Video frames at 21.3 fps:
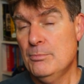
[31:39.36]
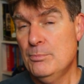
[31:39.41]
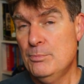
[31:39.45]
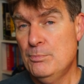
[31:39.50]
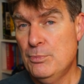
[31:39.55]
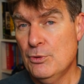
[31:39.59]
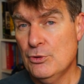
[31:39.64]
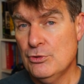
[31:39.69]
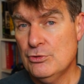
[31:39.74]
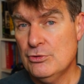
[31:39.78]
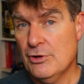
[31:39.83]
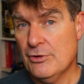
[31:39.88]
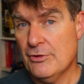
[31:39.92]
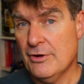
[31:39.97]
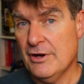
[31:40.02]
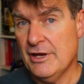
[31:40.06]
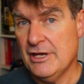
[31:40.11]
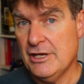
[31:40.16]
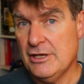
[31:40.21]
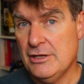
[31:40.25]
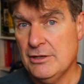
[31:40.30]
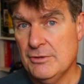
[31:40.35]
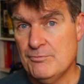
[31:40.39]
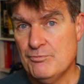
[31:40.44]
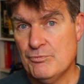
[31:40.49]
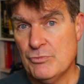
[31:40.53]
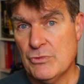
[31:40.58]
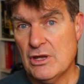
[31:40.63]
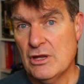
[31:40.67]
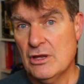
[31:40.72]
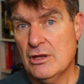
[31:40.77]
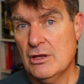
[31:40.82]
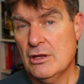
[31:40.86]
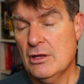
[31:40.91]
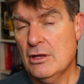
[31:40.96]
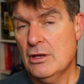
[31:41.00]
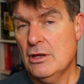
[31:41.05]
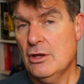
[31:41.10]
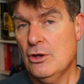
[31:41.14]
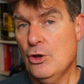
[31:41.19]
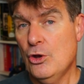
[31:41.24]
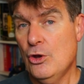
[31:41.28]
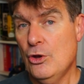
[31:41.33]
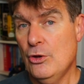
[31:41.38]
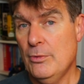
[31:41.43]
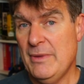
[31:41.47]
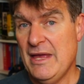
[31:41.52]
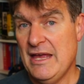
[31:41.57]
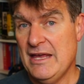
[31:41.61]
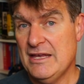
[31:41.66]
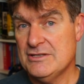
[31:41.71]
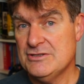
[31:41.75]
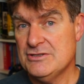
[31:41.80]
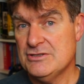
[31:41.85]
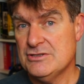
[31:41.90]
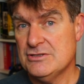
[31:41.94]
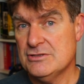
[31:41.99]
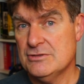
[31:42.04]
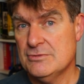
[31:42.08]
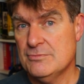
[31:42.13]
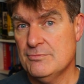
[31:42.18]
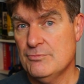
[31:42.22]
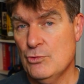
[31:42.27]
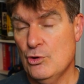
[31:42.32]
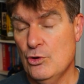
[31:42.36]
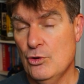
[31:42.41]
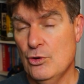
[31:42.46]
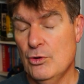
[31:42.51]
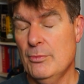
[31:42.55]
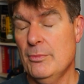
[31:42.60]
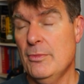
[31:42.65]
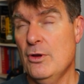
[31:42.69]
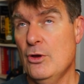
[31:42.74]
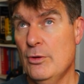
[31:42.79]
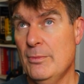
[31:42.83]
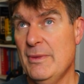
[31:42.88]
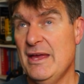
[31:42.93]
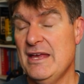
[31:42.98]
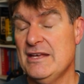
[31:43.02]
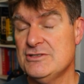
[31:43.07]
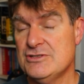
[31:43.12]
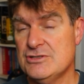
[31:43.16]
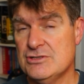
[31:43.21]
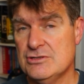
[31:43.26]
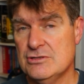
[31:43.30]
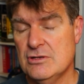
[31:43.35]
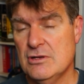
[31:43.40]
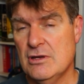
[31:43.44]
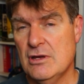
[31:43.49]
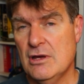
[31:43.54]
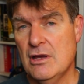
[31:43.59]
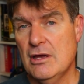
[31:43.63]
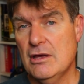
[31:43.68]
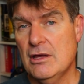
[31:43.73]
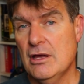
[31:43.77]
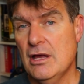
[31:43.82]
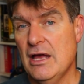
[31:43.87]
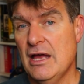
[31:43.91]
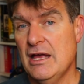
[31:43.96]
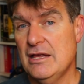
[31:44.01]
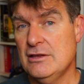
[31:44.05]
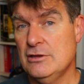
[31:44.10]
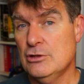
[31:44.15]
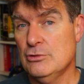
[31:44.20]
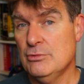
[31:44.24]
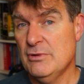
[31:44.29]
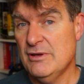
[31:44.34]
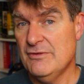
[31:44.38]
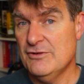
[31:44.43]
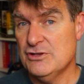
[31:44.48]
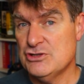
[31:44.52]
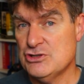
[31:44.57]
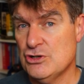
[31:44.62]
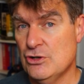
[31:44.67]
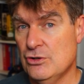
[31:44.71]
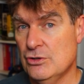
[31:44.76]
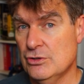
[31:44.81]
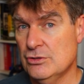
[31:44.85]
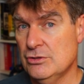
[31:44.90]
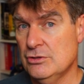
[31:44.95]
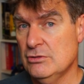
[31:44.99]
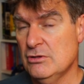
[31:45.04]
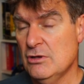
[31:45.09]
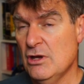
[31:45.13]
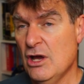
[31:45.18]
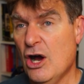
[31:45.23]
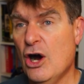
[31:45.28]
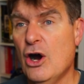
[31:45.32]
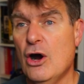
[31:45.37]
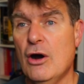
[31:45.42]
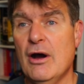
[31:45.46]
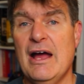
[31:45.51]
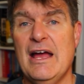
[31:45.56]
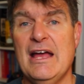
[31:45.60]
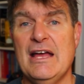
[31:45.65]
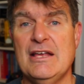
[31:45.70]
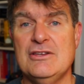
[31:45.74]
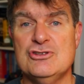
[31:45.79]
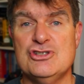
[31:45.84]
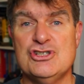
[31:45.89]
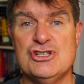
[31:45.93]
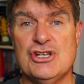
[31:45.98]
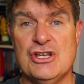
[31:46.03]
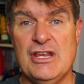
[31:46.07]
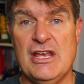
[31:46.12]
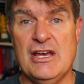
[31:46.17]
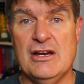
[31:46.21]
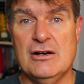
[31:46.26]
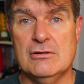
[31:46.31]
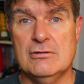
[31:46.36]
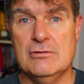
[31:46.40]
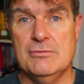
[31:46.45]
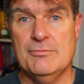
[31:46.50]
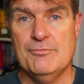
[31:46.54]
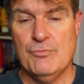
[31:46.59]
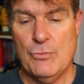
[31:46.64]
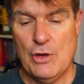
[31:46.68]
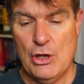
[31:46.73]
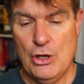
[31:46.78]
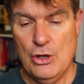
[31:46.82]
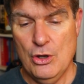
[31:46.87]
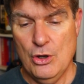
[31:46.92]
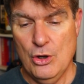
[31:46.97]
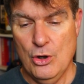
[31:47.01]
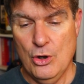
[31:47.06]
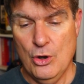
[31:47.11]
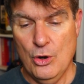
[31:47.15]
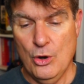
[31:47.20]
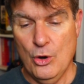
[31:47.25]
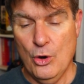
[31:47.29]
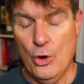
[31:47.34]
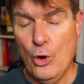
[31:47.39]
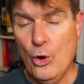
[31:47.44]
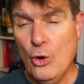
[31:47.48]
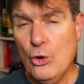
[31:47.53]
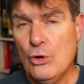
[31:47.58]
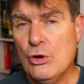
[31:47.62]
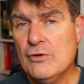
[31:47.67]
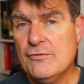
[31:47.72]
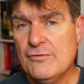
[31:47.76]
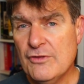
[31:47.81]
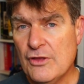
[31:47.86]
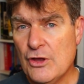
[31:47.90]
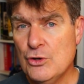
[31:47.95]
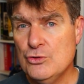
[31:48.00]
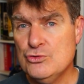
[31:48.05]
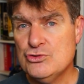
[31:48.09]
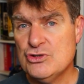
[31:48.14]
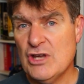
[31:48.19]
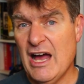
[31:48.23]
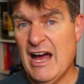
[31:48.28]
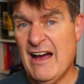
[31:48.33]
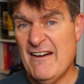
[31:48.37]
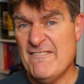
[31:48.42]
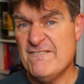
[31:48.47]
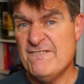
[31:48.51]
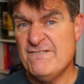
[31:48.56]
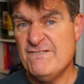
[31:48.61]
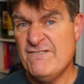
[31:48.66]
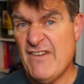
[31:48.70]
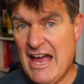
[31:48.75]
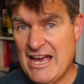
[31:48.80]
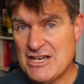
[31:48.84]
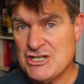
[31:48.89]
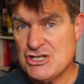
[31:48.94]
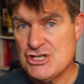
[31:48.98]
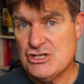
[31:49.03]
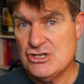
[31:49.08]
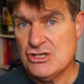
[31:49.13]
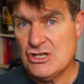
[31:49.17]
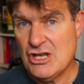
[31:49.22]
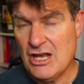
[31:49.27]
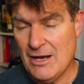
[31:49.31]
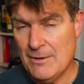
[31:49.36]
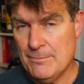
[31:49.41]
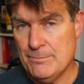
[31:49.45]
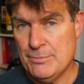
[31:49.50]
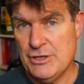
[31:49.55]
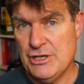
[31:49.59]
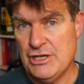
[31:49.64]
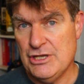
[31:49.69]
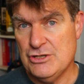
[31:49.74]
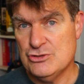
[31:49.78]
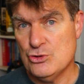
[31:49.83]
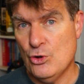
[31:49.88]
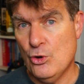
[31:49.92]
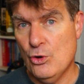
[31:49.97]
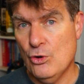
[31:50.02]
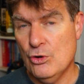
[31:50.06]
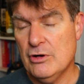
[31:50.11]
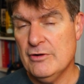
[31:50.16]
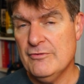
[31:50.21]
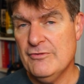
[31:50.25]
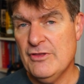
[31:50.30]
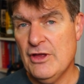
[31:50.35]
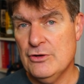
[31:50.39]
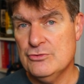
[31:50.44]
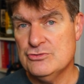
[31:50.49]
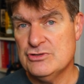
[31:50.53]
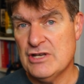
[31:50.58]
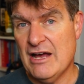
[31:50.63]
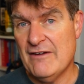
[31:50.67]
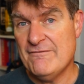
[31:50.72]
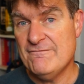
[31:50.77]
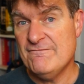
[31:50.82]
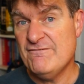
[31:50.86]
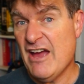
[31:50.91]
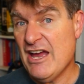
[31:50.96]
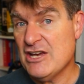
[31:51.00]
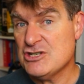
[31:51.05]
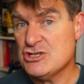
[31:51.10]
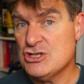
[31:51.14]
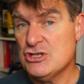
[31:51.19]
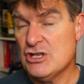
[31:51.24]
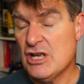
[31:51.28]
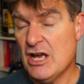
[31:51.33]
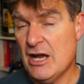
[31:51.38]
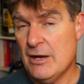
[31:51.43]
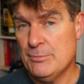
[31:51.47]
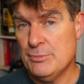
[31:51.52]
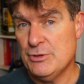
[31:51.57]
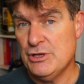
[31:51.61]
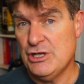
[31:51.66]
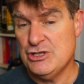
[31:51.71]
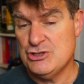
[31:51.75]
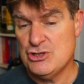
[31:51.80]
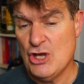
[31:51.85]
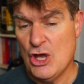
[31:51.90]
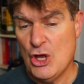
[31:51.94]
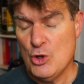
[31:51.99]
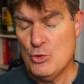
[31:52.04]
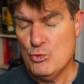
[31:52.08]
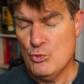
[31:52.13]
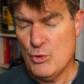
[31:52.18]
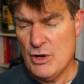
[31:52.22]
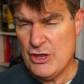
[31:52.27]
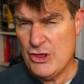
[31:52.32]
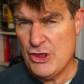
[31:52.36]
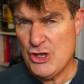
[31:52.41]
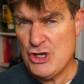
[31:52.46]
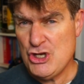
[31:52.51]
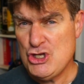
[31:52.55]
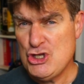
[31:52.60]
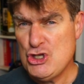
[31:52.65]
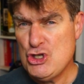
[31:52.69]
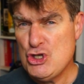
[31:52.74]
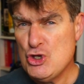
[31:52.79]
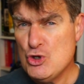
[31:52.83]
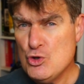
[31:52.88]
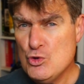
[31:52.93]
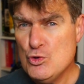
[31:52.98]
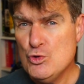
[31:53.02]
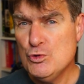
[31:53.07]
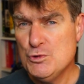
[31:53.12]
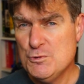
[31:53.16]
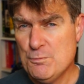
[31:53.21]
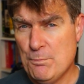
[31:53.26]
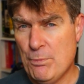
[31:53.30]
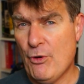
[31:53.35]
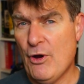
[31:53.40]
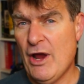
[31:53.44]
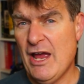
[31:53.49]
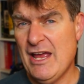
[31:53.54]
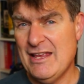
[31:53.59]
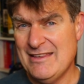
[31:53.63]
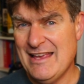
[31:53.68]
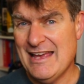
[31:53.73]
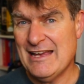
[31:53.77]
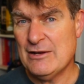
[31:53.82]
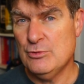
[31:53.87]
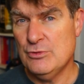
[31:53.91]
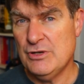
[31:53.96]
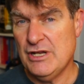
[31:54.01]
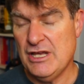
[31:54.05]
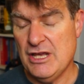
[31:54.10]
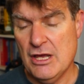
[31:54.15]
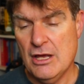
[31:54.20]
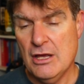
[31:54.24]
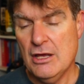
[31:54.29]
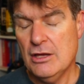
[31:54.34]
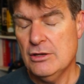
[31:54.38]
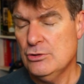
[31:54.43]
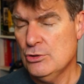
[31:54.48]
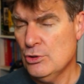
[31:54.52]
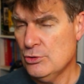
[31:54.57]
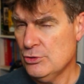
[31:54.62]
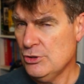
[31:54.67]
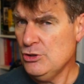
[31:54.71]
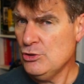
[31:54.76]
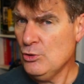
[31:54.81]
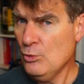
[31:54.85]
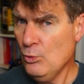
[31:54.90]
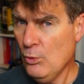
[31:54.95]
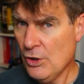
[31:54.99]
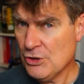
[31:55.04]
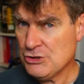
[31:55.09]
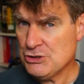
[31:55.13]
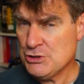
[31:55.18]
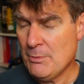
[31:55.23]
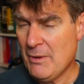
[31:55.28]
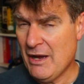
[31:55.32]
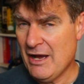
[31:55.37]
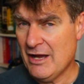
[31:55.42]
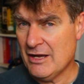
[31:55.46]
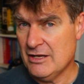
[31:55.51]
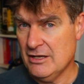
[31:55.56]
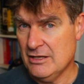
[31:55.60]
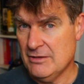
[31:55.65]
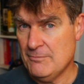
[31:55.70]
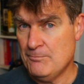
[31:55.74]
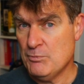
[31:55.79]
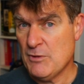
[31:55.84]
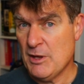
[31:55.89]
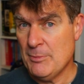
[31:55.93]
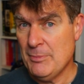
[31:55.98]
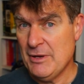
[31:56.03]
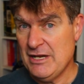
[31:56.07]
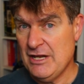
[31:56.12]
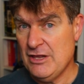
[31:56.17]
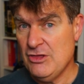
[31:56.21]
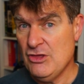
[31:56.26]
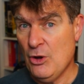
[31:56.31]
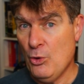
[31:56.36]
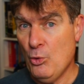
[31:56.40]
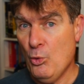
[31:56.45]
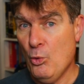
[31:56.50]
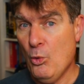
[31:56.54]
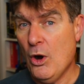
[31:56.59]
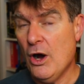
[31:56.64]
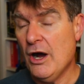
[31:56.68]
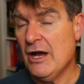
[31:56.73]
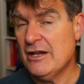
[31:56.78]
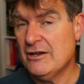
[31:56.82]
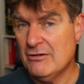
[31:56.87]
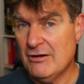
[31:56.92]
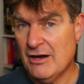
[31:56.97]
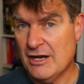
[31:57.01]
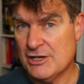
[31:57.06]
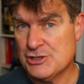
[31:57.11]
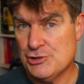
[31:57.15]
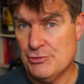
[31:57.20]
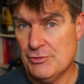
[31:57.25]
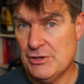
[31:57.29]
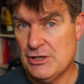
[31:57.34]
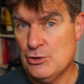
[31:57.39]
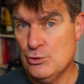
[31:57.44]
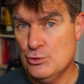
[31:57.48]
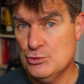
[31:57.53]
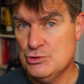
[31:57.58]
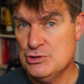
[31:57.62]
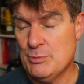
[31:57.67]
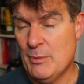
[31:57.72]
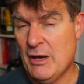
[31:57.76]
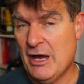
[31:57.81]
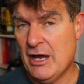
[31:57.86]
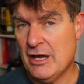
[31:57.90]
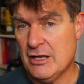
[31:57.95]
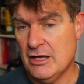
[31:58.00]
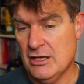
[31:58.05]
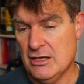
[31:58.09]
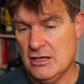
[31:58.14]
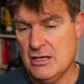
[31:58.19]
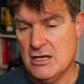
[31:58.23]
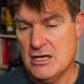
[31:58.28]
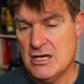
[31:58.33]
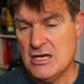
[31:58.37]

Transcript: Bulgari, Hermes, and Louis Vuitton, and Chanel. All of those are fashion companies. All of those are fashion companies with huge brand equity, not in the watch market, but in the wider luxury goods market.